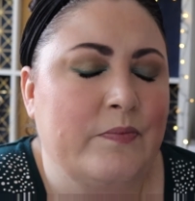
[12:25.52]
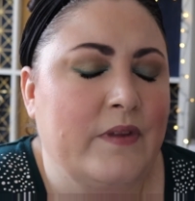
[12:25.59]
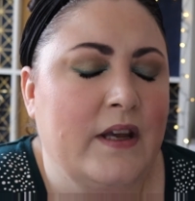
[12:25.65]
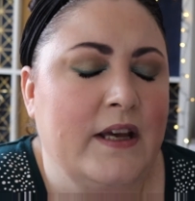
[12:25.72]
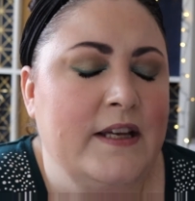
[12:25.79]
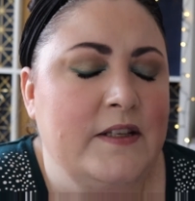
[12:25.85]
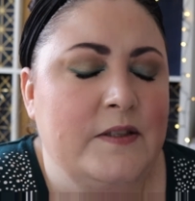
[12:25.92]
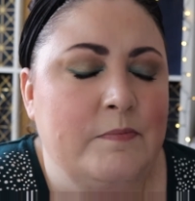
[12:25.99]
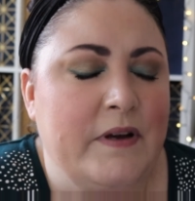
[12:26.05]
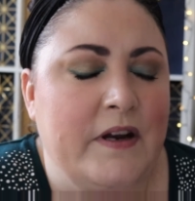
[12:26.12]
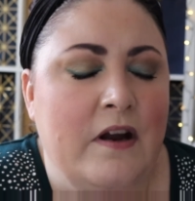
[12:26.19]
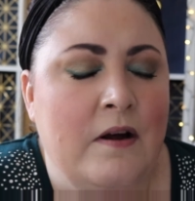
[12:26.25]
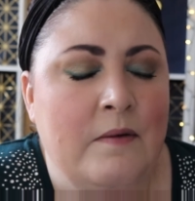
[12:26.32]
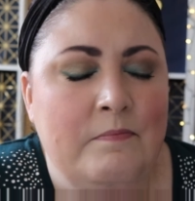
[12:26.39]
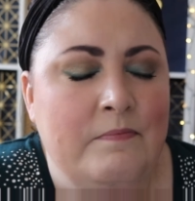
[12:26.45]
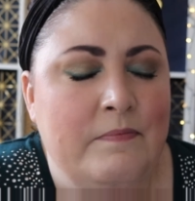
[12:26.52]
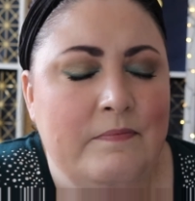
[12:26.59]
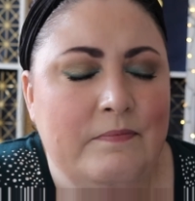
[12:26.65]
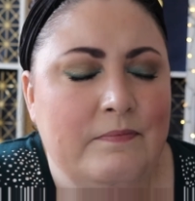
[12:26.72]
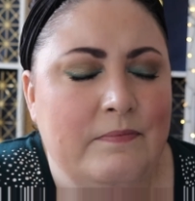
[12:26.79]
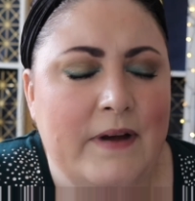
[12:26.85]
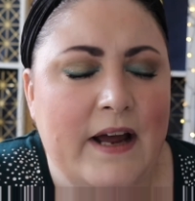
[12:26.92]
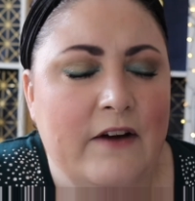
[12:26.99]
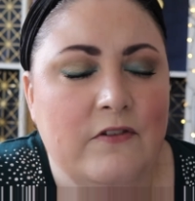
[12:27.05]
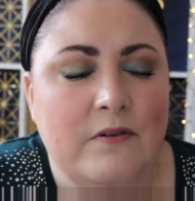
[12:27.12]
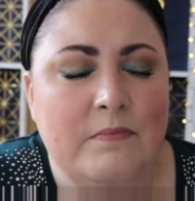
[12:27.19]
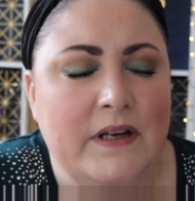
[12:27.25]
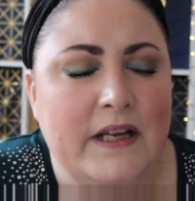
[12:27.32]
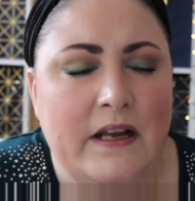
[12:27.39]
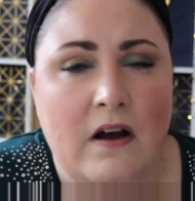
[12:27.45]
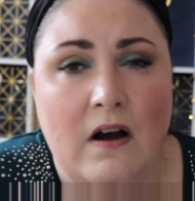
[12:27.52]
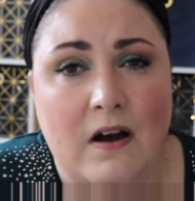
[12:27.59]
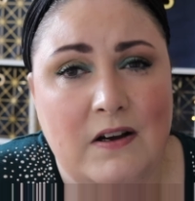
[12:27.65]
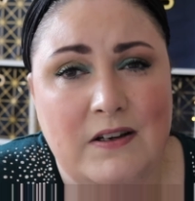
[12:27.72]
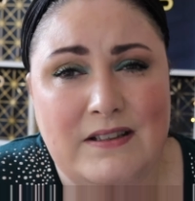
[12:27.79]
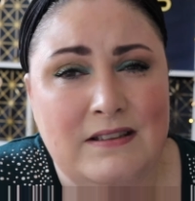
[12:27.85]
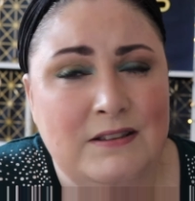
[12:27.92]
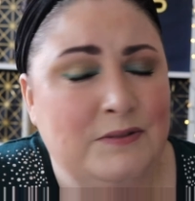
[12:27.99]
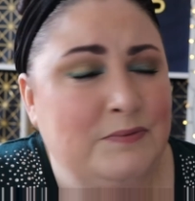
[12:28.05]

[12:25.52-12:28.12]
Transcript: it's been terribly hard.